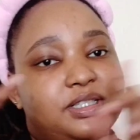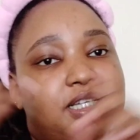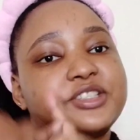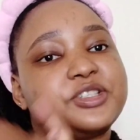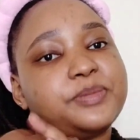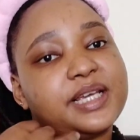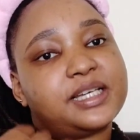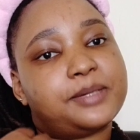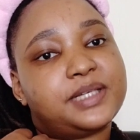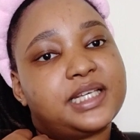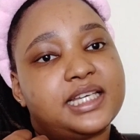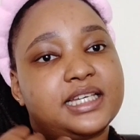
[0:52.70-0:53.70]
So get your
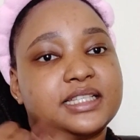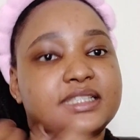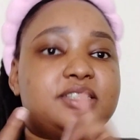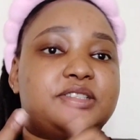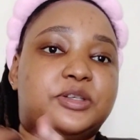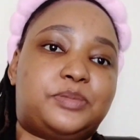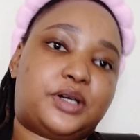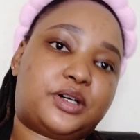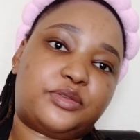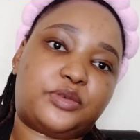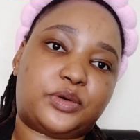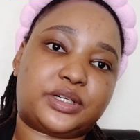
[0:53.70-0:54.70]
makeup kit, your
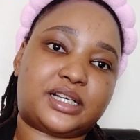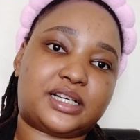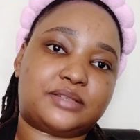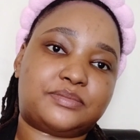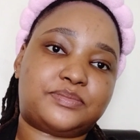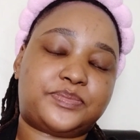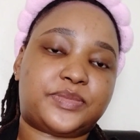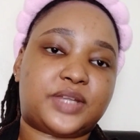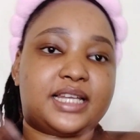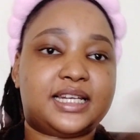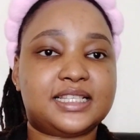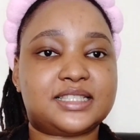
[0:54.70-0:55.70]
bottle of water,
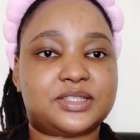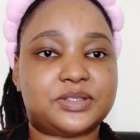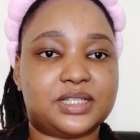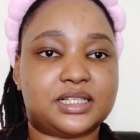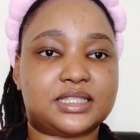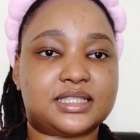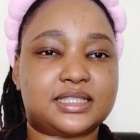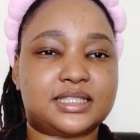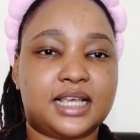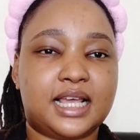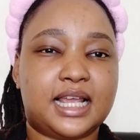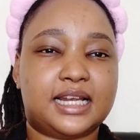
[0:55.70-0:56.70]
and let's do this.
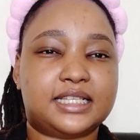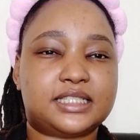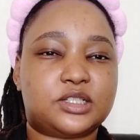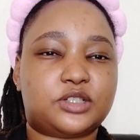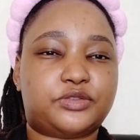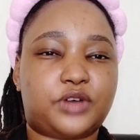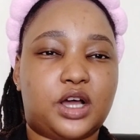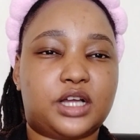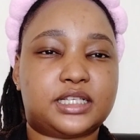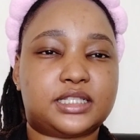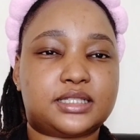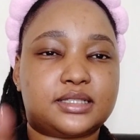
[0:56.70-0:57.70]
Let's look
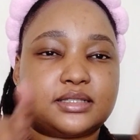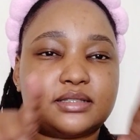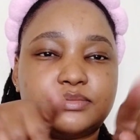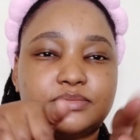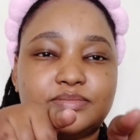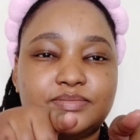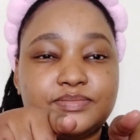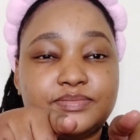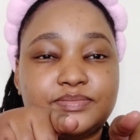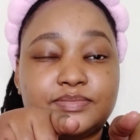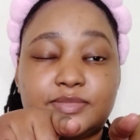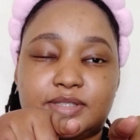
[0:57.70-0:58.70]
flawless
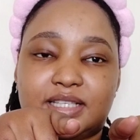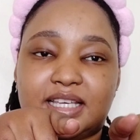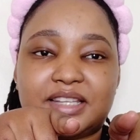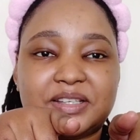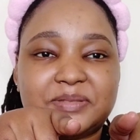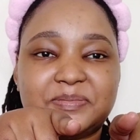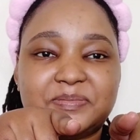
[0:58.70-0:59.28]
together.